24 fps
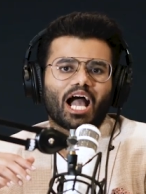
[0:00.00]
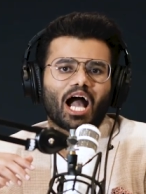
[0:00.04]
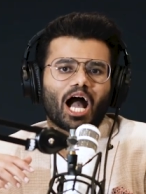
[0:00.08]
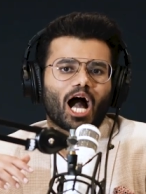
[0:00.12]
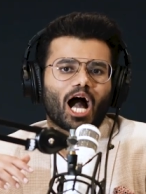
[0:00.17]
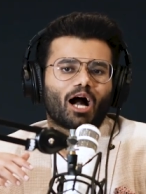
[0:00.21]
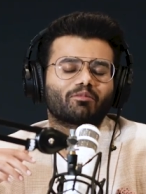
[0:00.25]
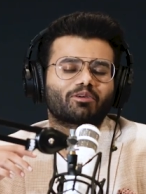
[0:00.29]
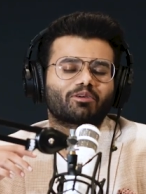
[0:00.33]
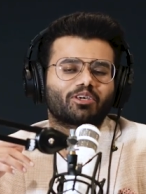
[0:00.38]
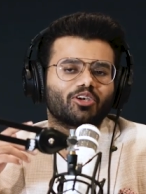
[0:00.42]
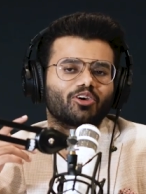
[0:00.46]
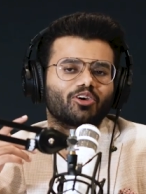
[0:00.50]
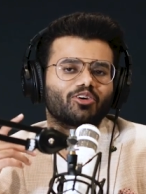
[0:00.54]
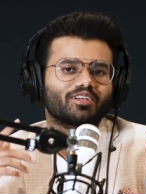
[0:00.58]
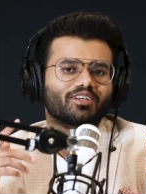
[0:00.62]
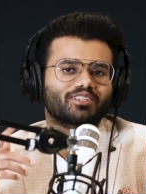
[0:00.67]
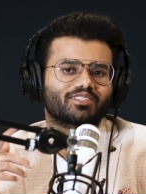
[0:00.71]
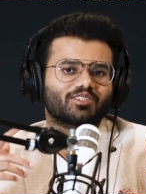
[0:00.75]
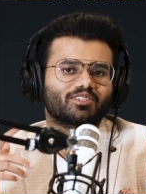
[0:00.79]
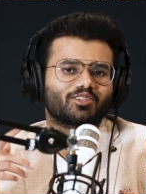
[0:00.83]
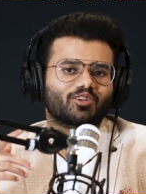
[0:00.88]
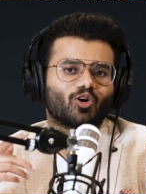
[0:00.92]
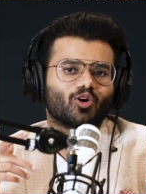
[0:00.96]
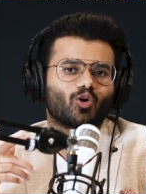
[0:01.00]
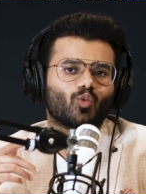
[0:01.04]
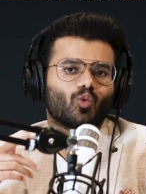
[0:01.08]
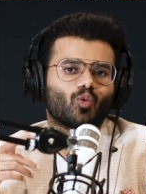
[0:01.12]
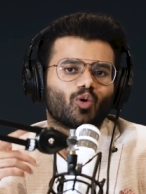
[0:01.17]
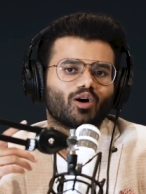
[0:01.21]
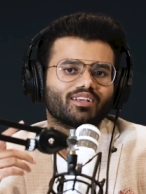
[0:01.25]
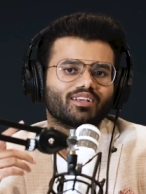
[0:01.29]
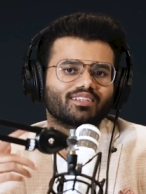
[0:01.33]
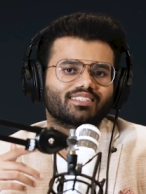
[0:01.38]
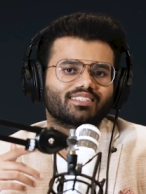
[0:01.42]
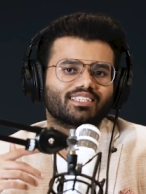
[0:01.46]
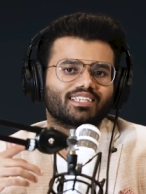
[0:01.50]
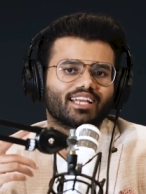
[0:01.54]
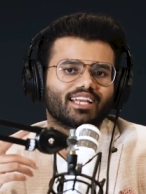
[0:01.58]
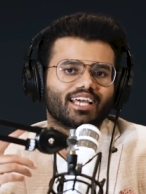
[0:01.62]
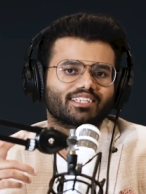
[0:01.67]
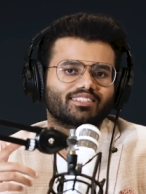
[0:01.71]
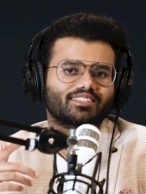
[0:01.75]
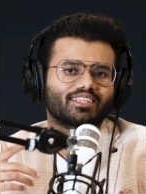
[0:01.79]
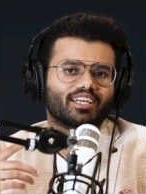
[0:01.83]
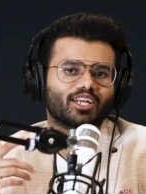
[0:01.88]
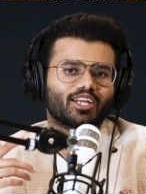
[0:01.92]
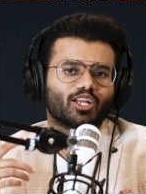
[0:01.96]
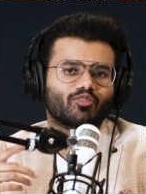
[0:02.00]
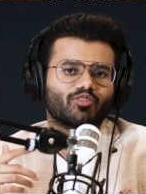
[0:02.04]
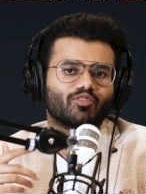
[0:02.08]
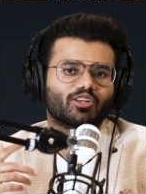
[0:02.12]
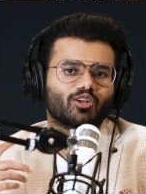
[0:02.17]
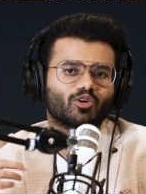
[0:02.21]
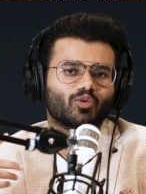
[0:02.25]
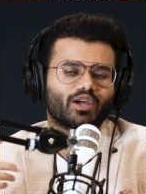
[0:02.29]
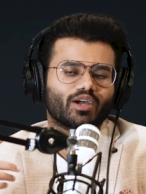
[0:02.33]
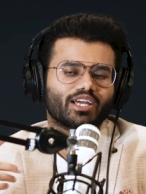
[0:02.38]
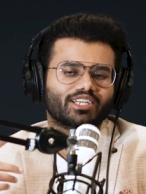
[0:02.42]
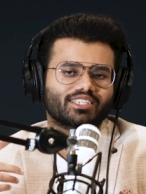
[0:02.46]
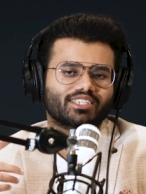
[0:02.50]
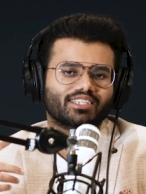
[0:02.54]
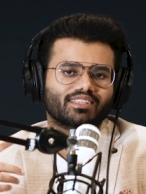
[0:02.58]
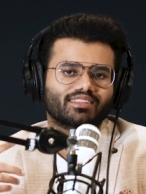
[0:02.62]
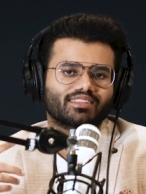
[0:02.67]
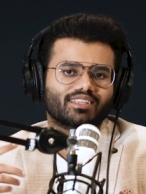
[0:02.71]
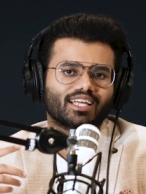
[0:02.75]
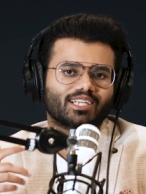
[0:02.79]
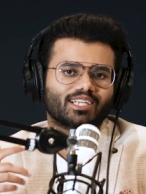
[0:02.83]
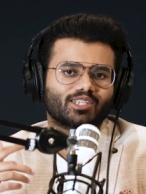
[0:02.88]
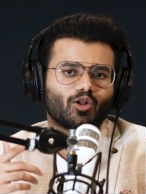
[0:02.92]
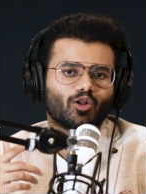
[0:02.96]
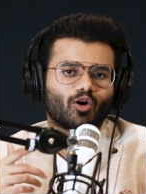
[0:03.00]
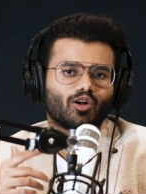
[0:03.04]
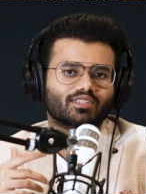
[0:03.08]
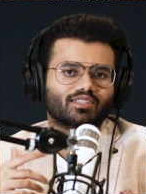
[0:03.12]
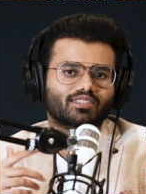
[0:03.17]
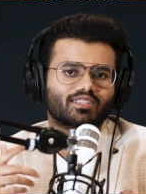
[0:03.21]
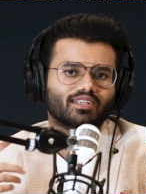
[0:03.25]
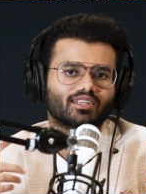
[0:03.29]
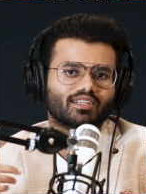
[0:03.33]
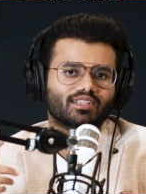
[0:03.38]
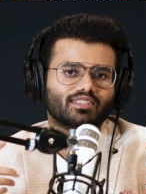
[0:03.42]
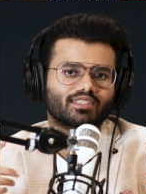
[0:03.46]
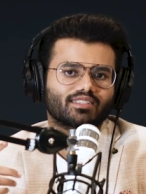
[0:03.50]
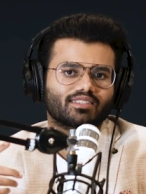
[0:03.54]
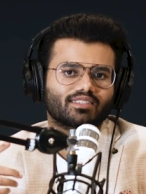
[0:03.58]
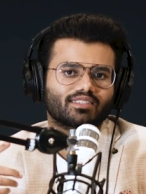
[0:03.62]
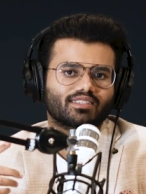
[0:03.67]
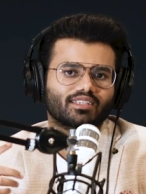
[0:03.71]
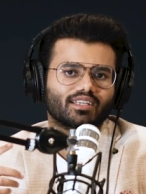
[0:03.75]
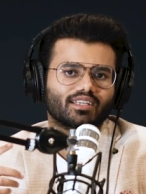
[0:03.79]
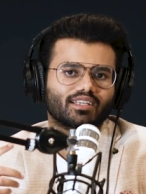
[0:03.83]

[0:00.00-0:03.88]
I'm curious to know what is the next area of innovation that Doc Searls